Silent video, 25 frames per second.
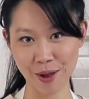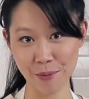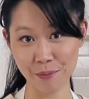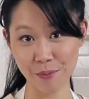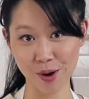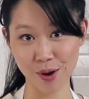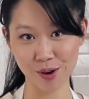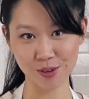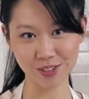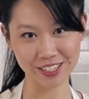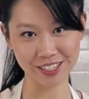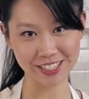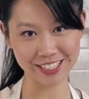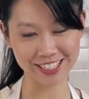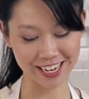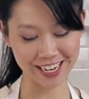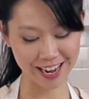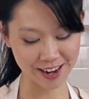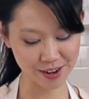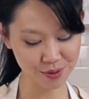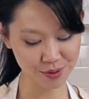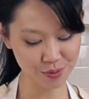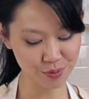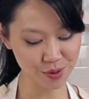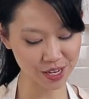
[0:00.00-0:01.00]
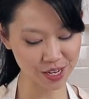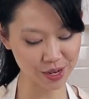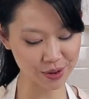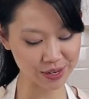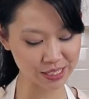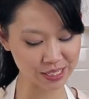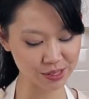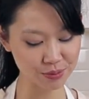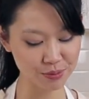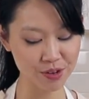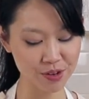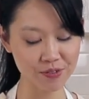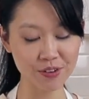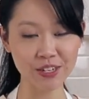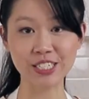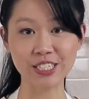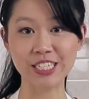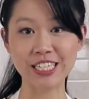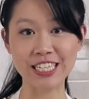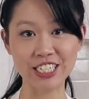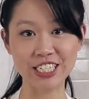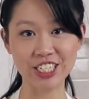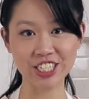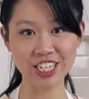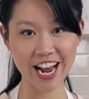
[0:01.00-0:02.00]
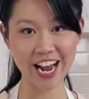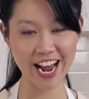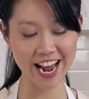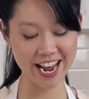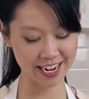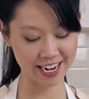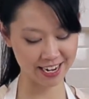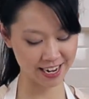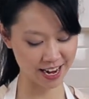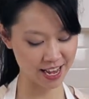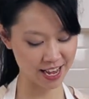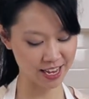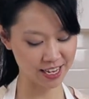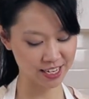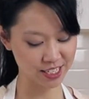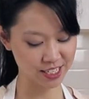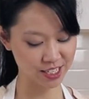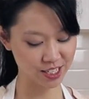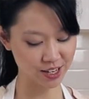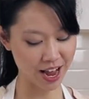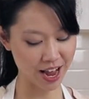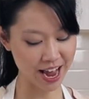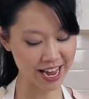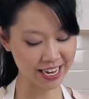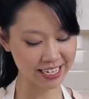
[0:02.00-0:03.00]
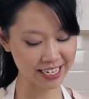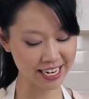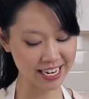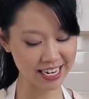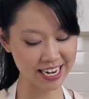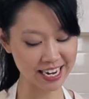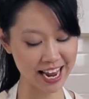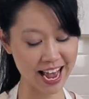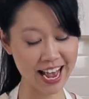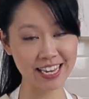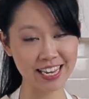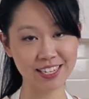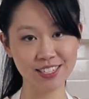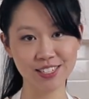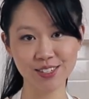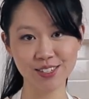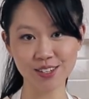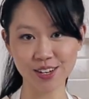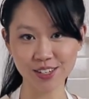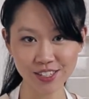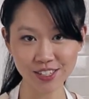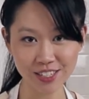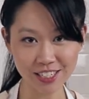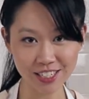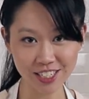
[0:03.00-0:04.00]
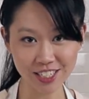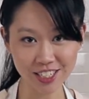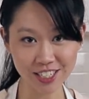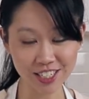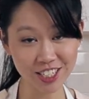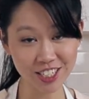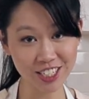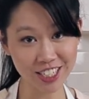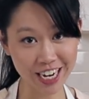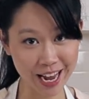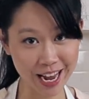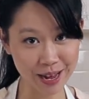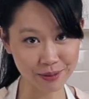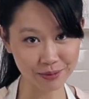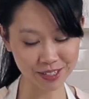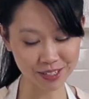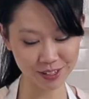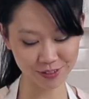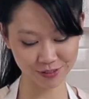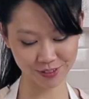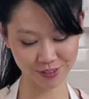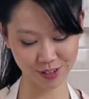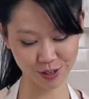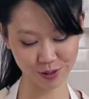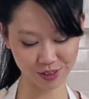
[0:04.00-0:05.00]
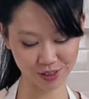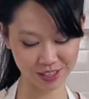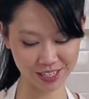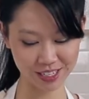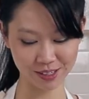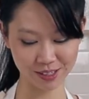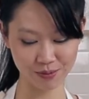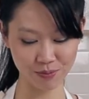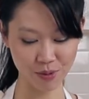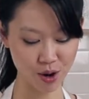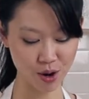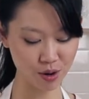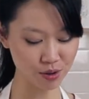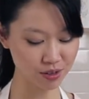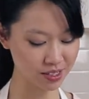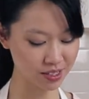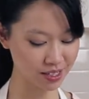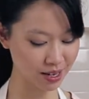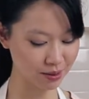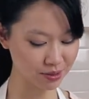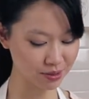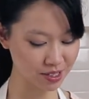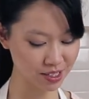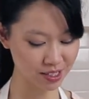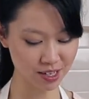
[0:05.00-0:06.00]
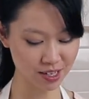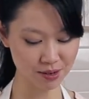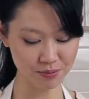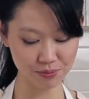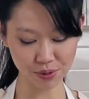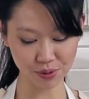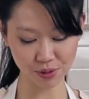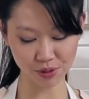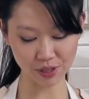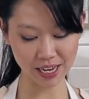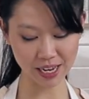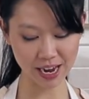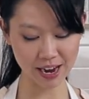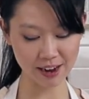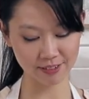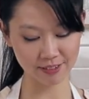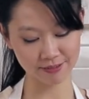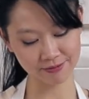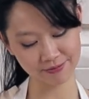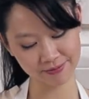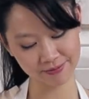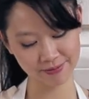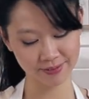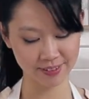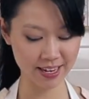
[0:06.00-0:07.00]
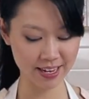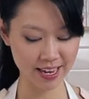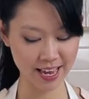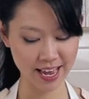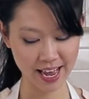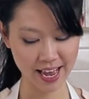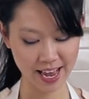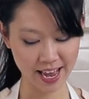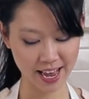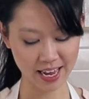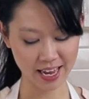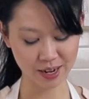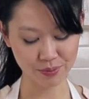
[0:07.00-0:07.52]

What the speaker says: mold done, we're going to move on to the chain. So I need a sausage shape to fill this mold. So I'm just going to pull out an